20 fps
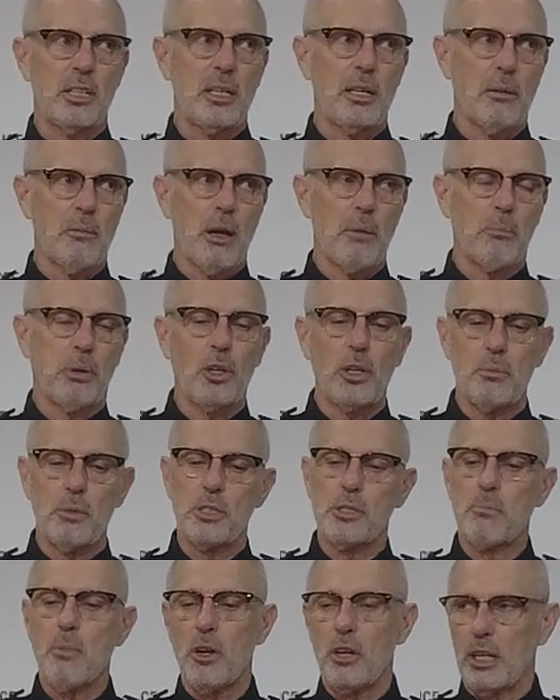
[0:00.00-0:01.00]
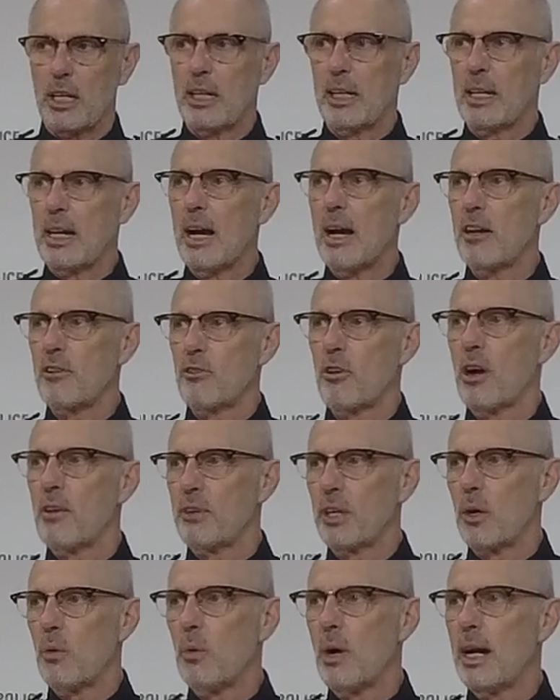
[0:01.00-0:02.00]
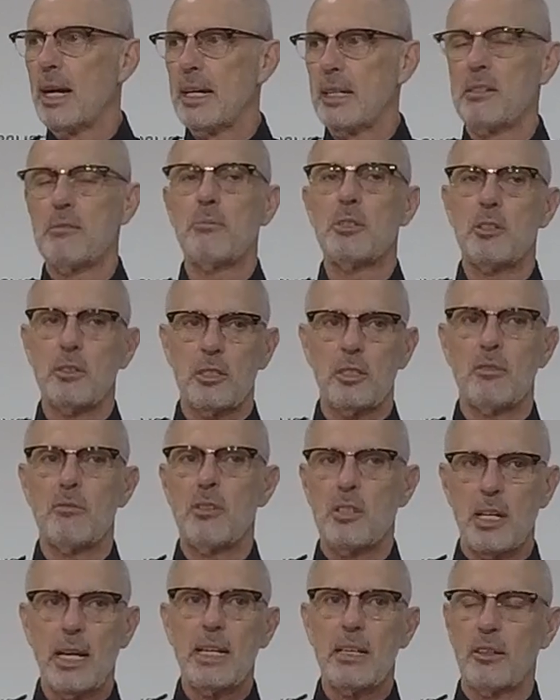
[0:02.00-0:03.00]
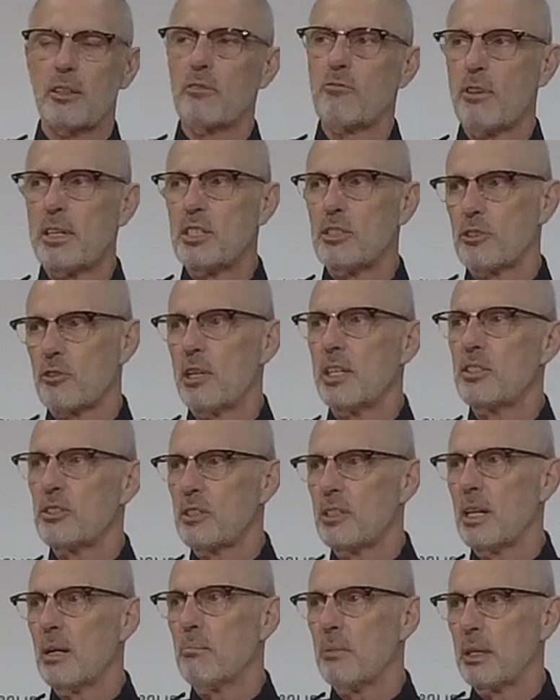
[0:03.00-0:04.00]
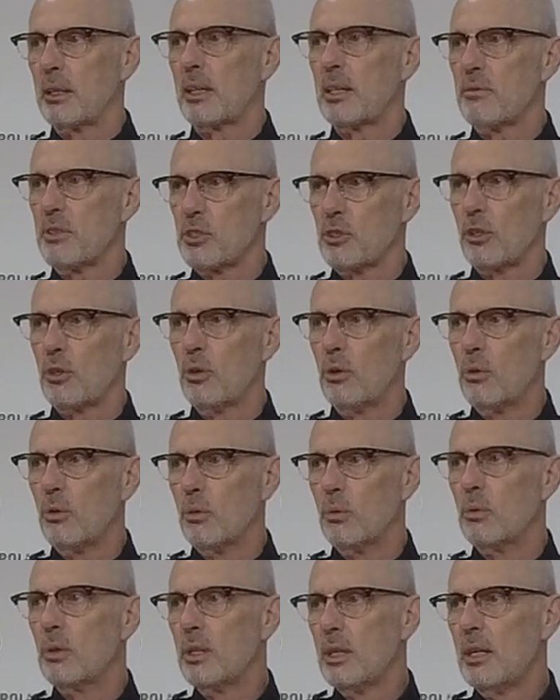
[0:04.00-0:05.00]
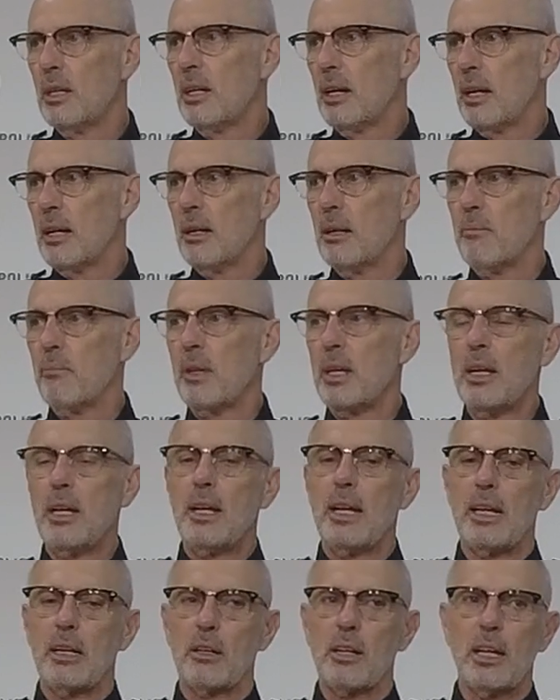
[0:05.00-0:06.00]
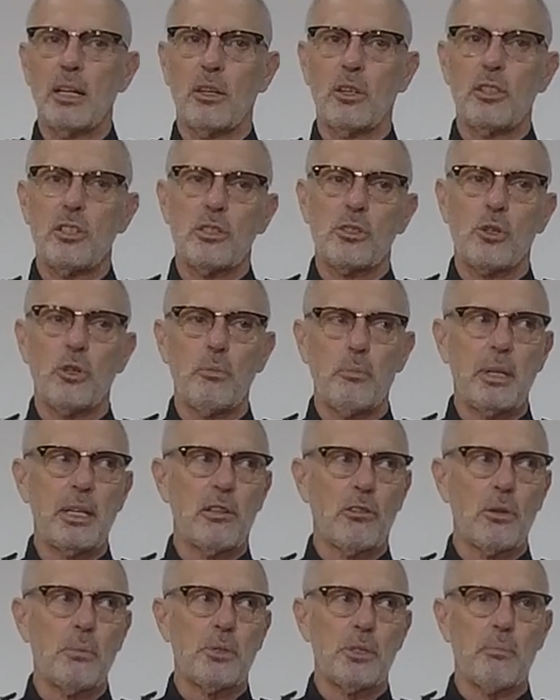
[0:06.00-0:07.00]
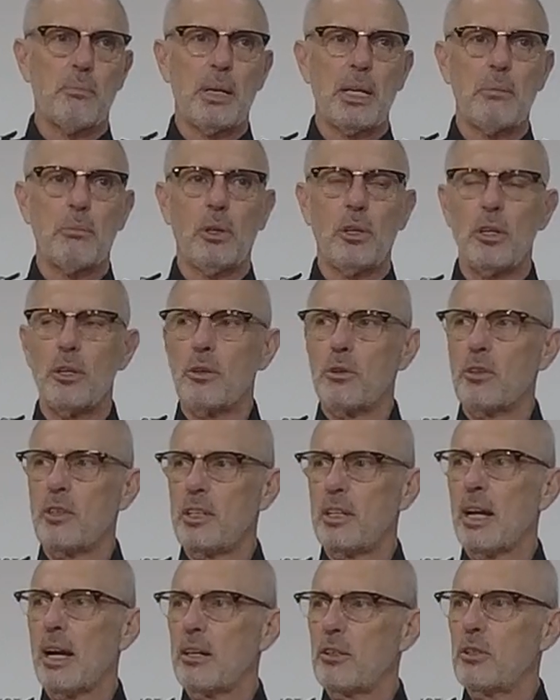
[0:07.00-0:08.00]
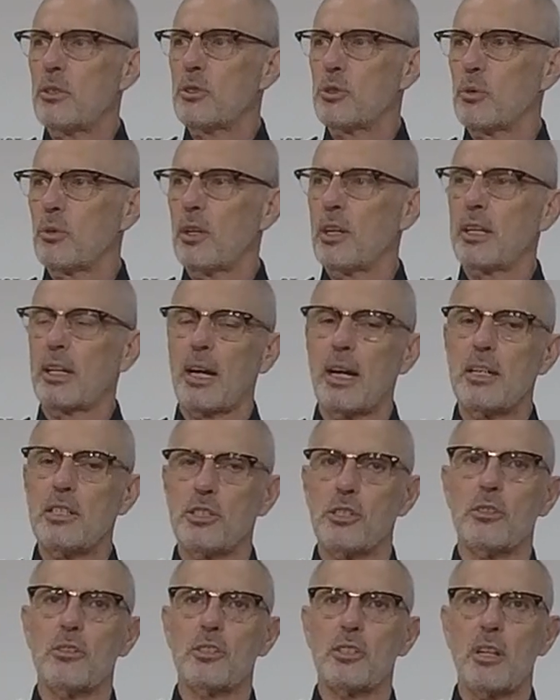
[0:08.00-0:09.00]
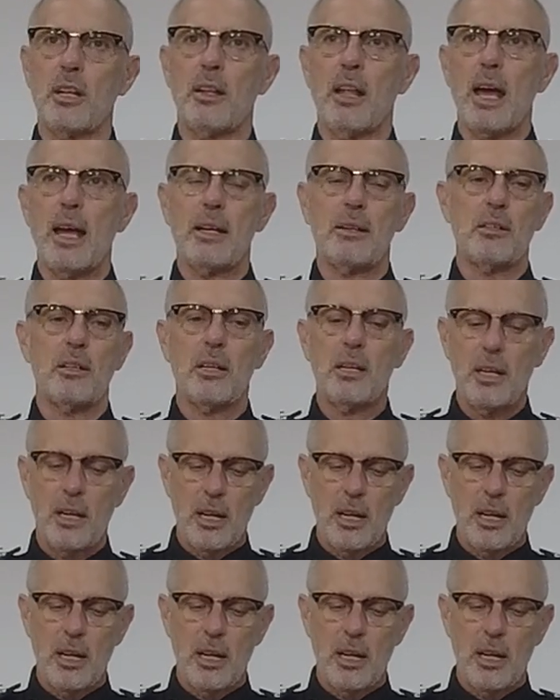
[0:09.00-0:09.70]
a plume of smoke and a car driving away. Take the registration number, give us a call. It just could be groups of people who are in unusual locations. And